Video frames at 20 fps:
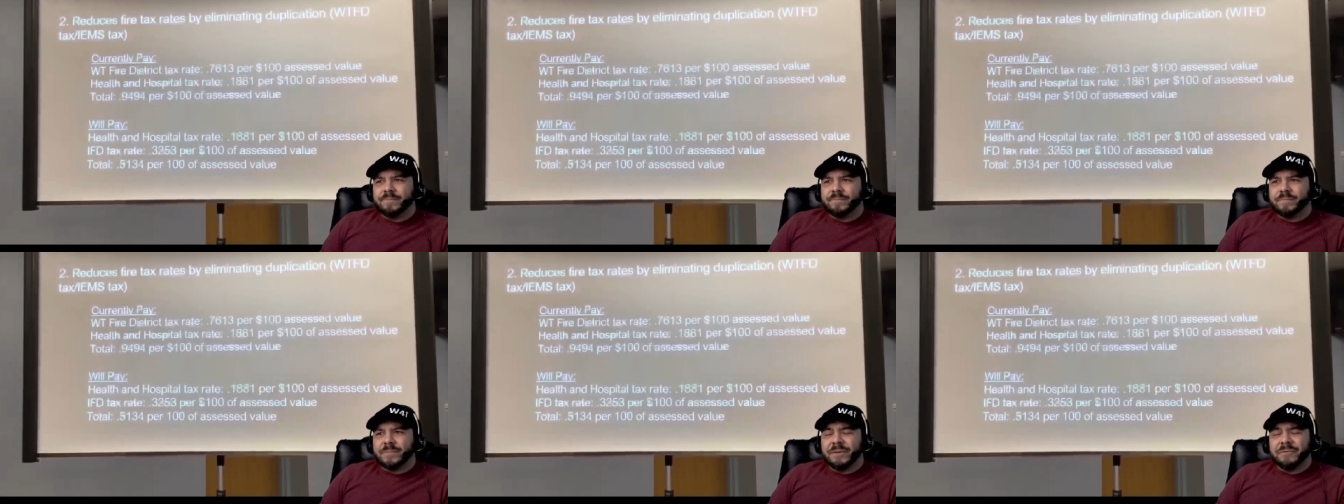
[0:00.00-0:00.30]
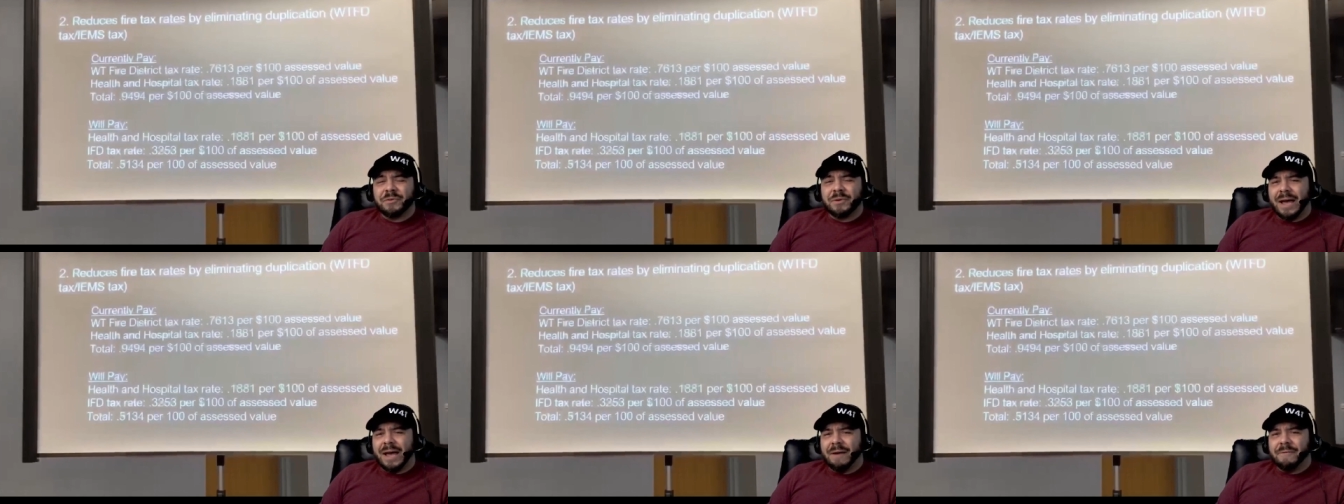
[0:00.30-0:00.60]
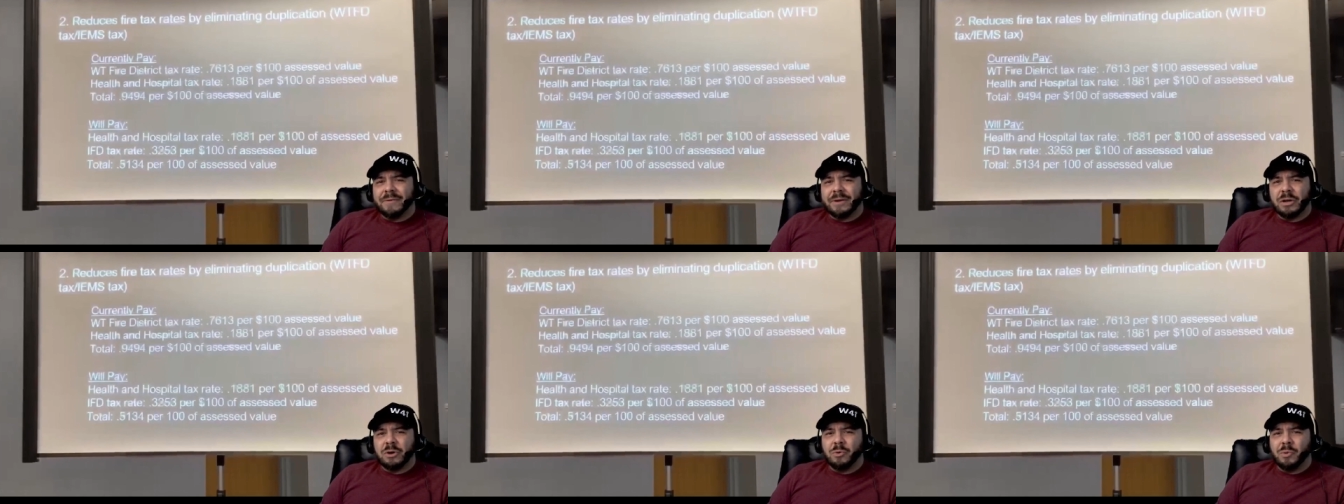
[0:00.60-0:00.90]
If you have
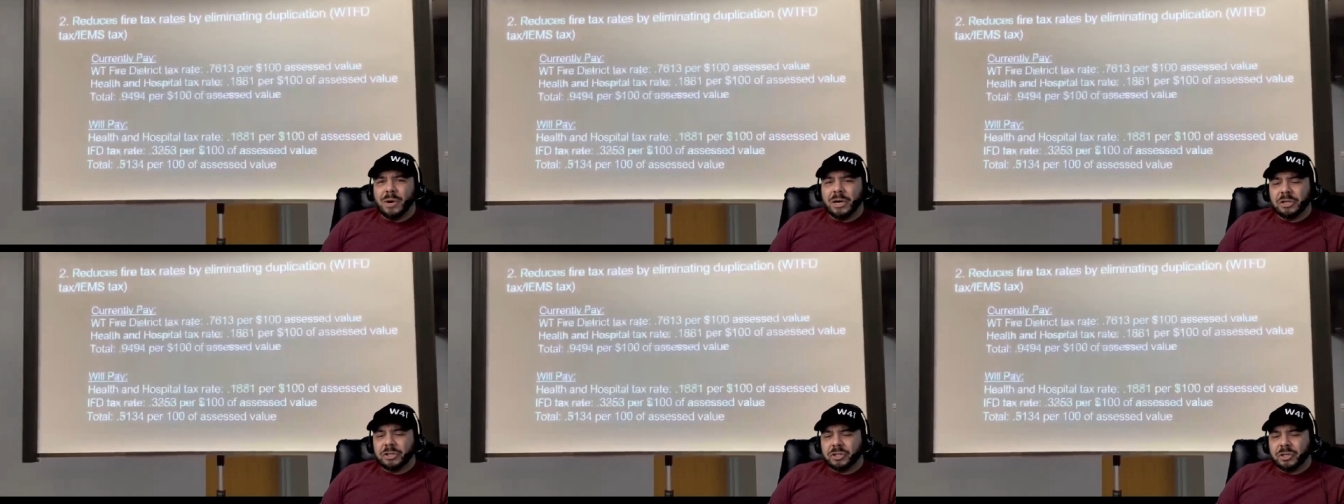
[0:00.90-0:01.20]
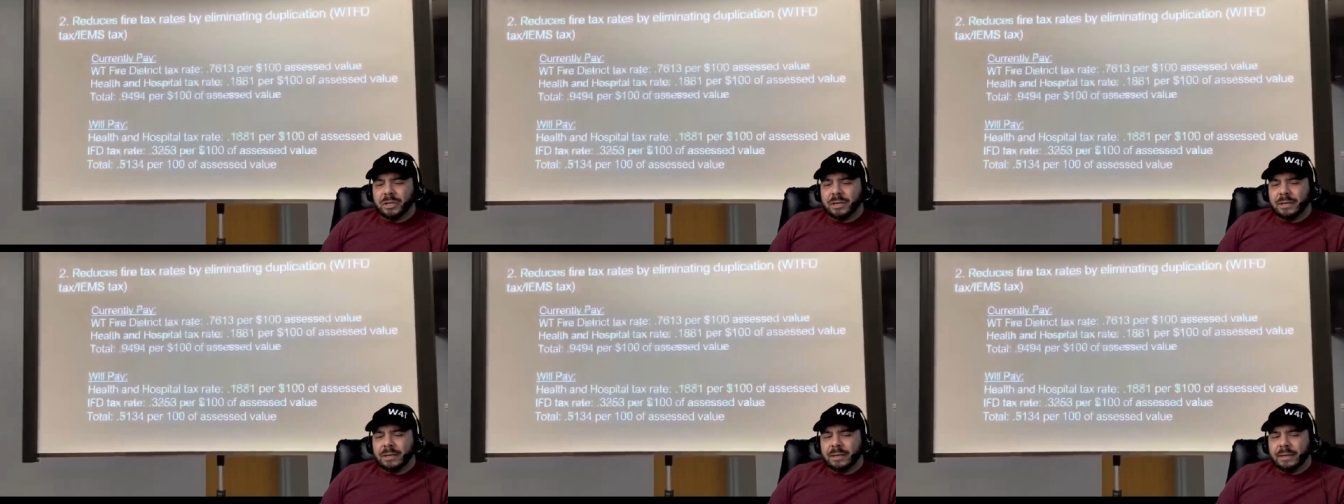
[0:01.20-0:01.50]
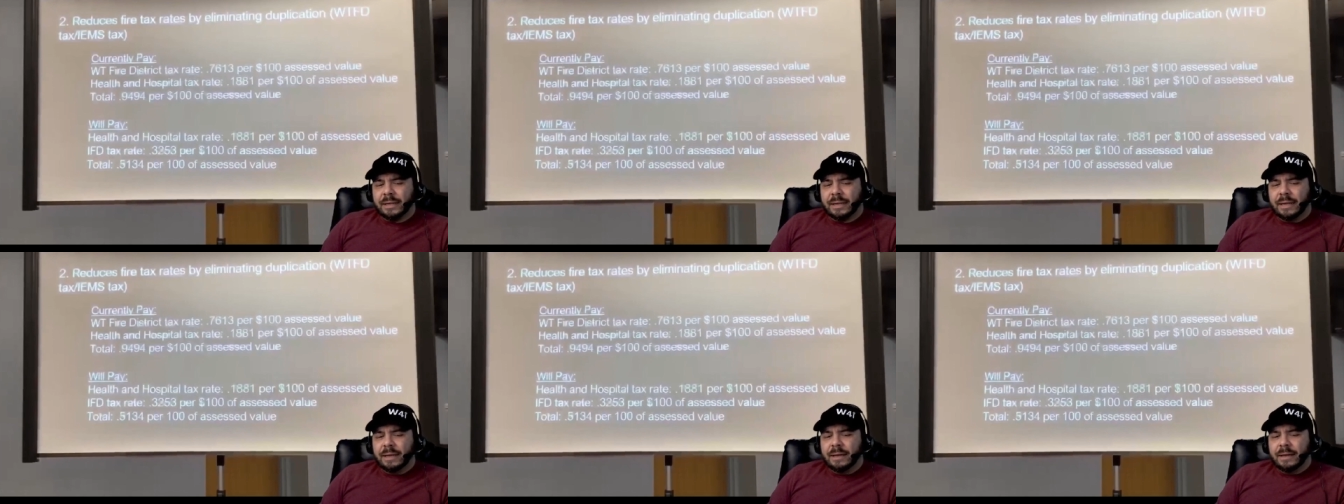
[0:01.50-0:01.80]
any
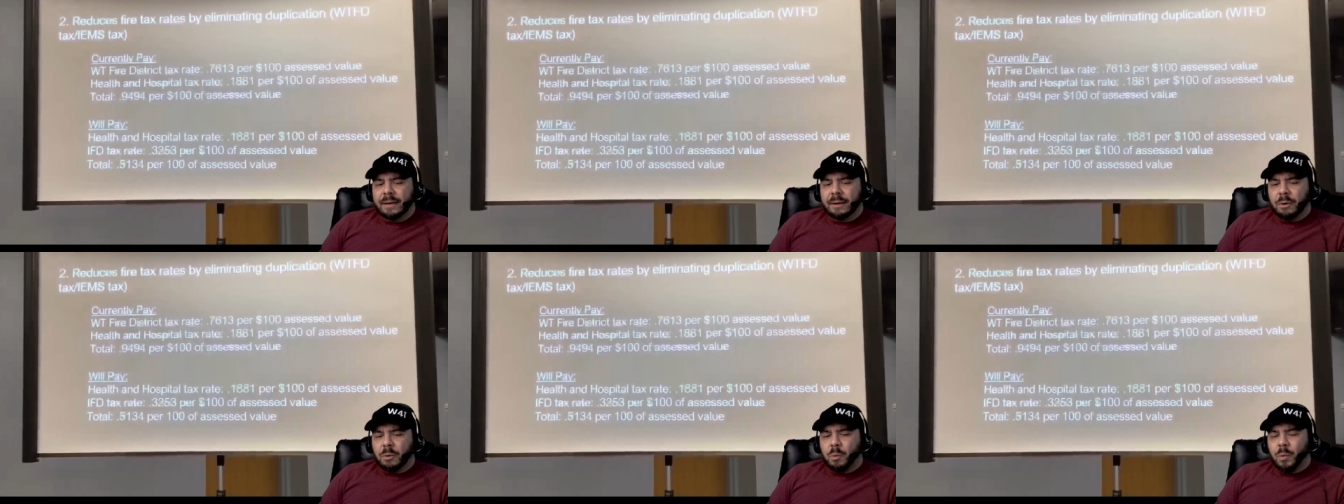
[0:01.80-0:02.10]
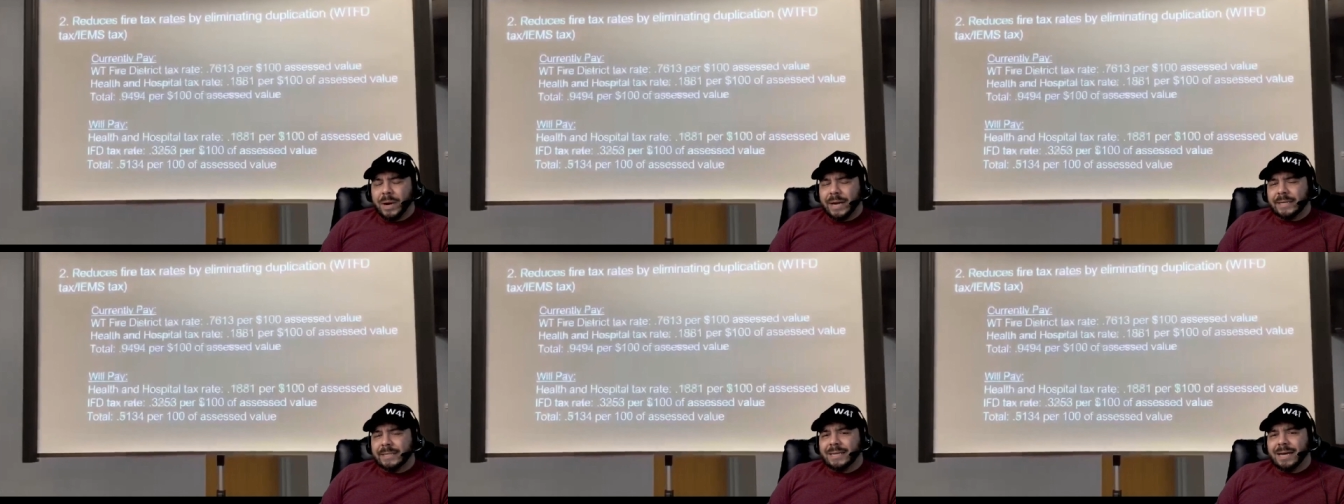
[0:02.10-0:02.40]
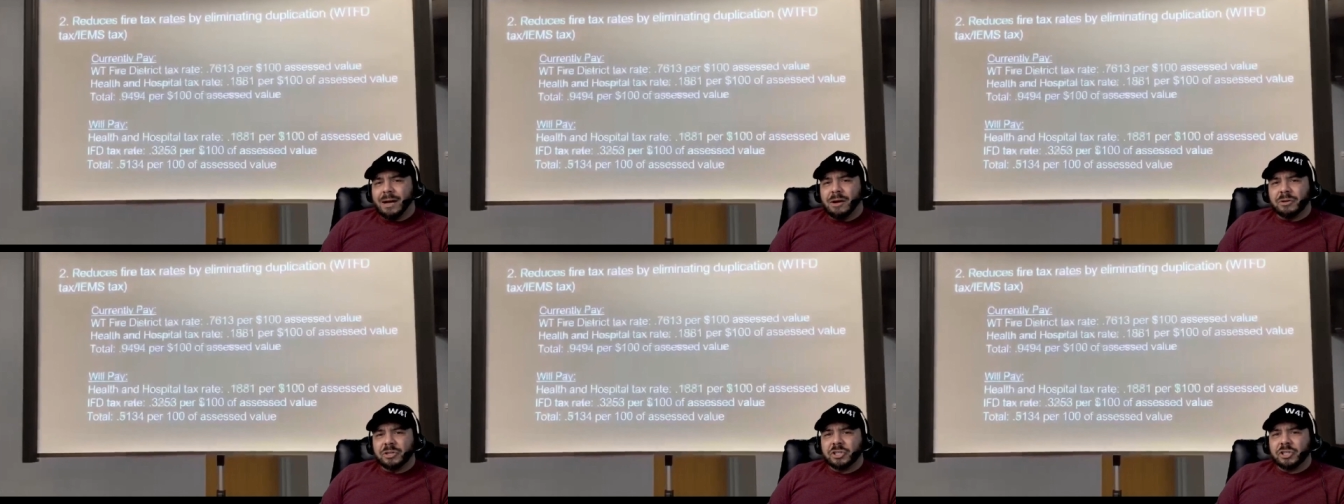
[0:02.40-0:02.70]
questions, Wayne
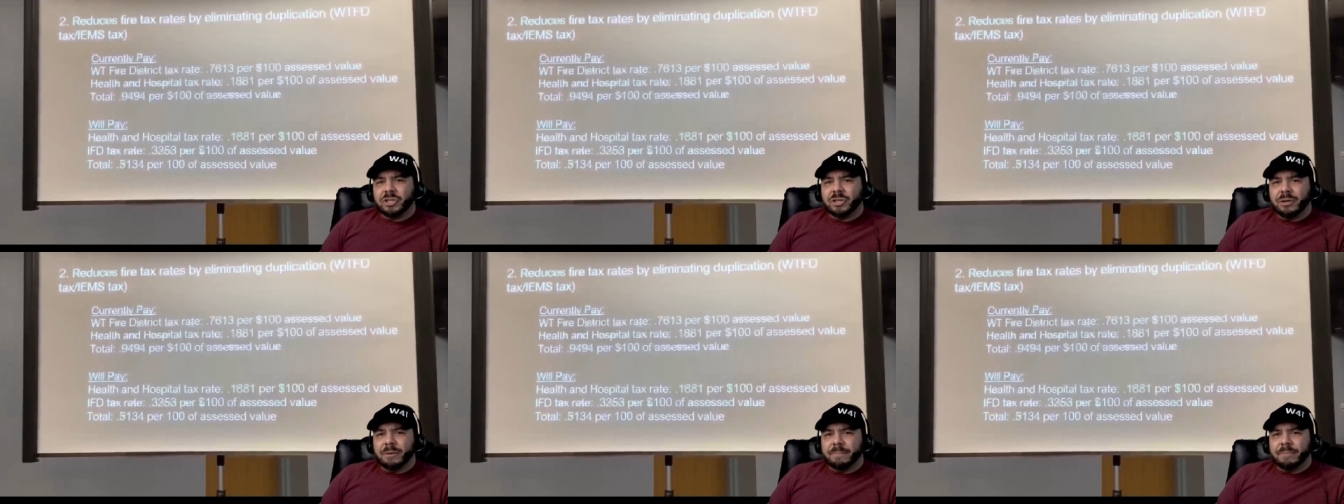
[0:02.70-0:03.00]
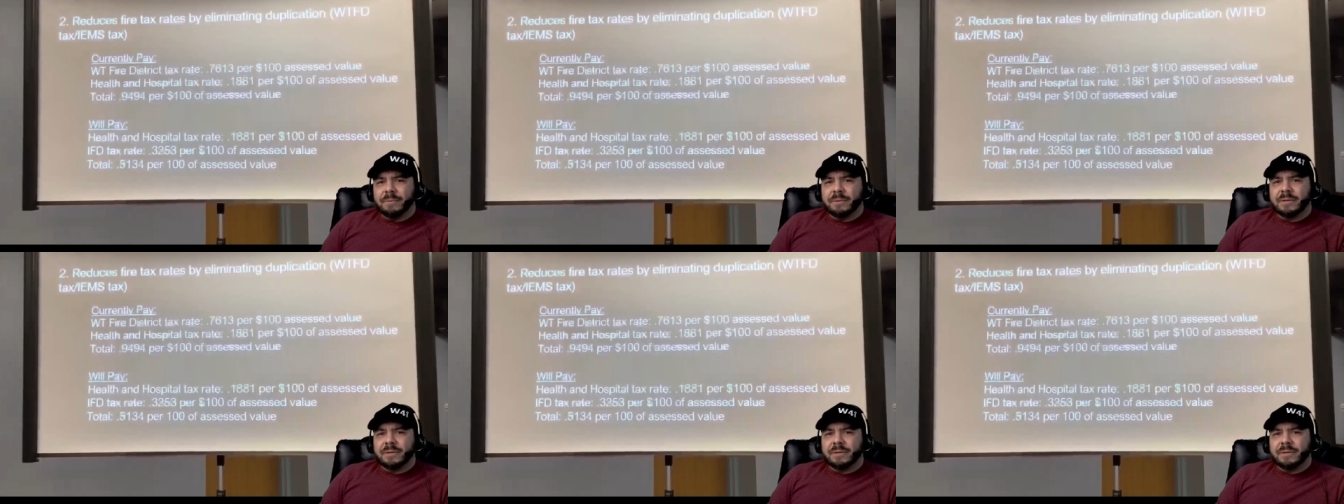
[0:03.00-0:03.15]
Township